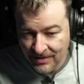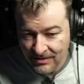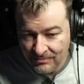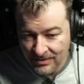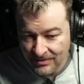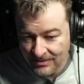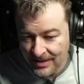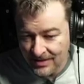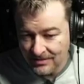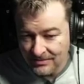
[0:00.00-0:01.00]
but like
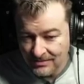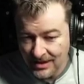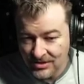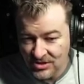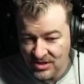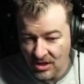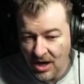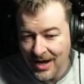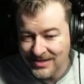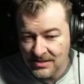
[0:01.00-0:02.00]
I just
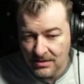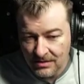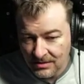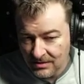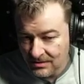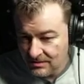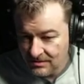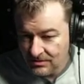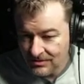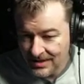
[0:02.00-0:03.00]
lost
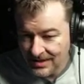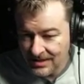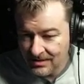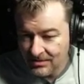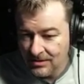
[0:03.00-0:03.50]
what I killed.